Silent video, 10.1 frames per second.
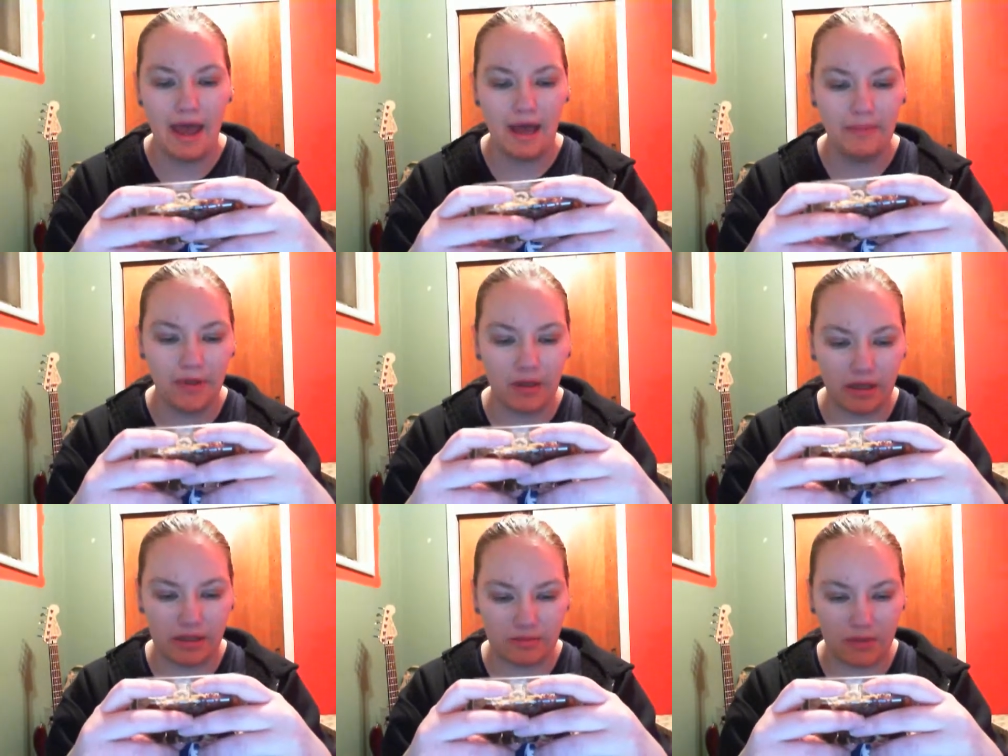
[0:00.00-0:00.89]
Apple
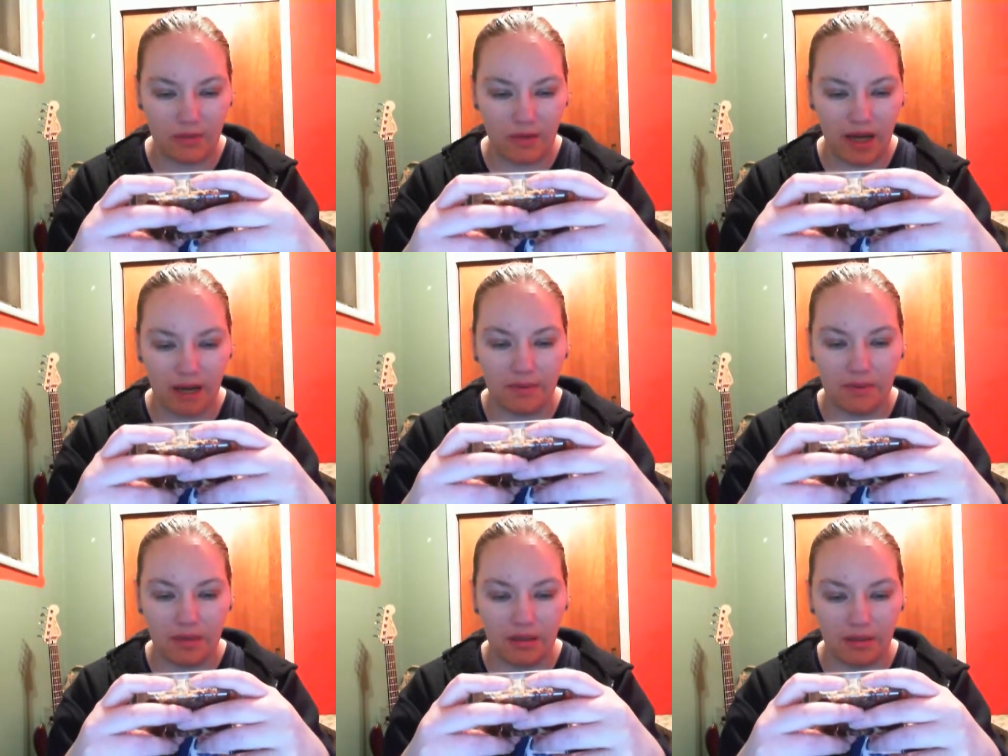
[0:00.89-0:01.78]
Cosmo,
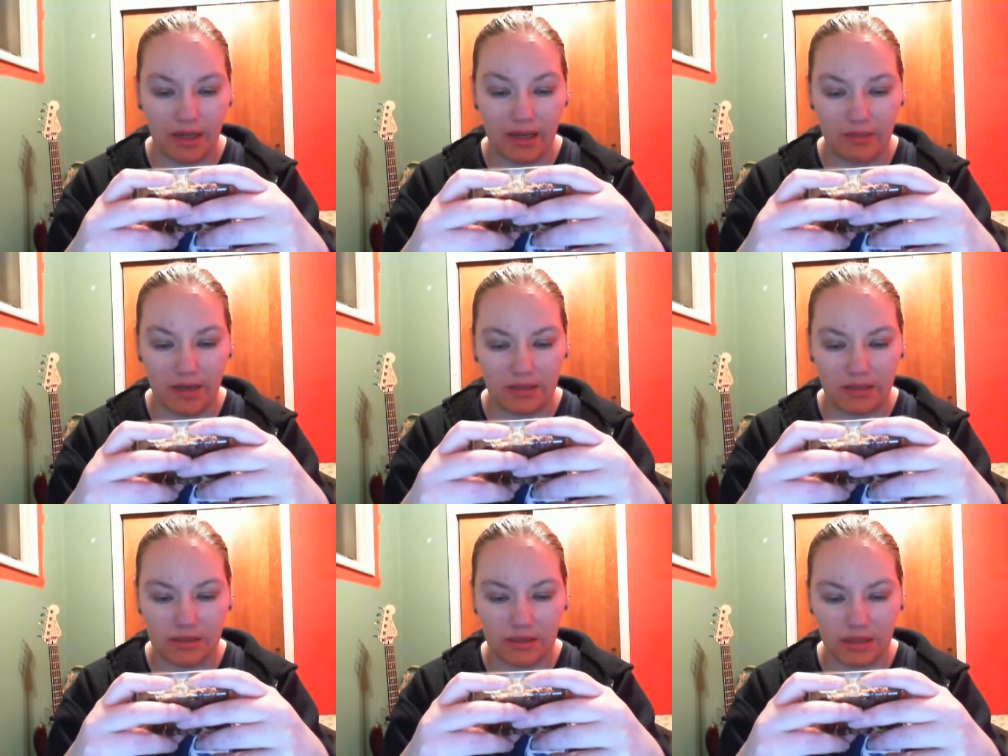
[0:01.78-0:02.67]
apple, lime
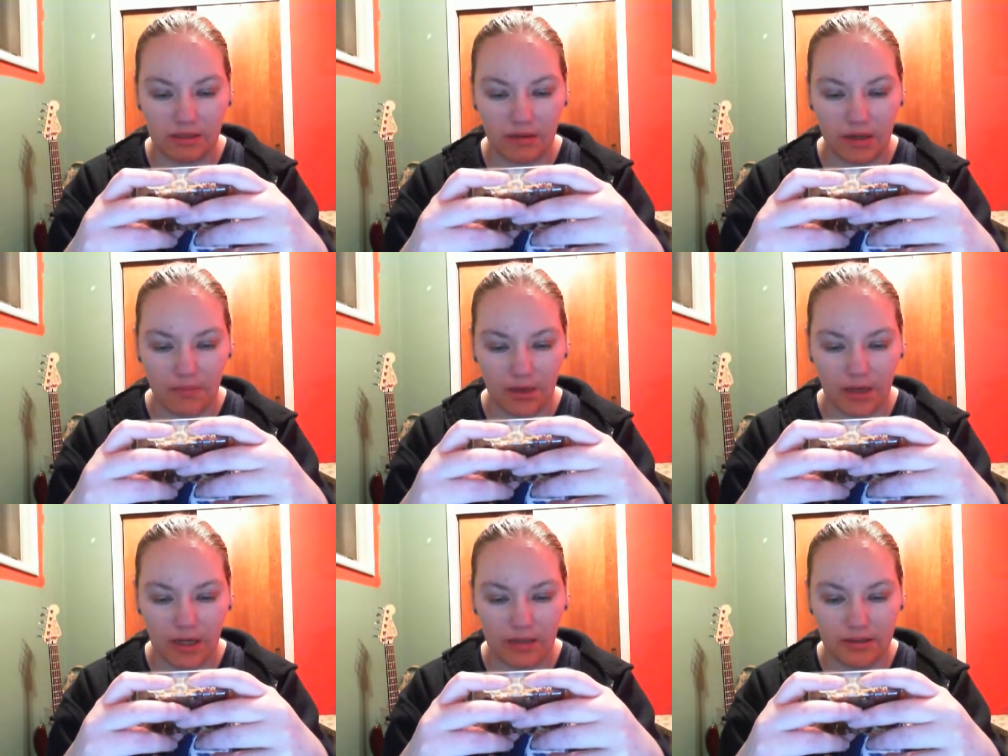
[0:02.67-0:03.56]
raisins, and
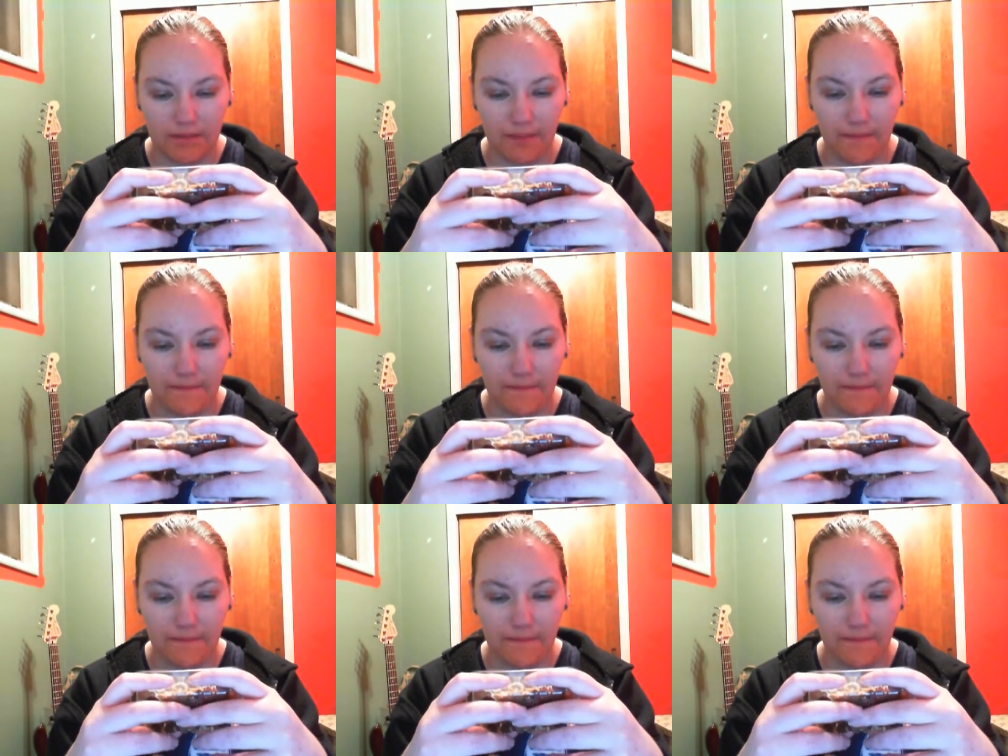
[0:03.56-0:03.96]
cranberries.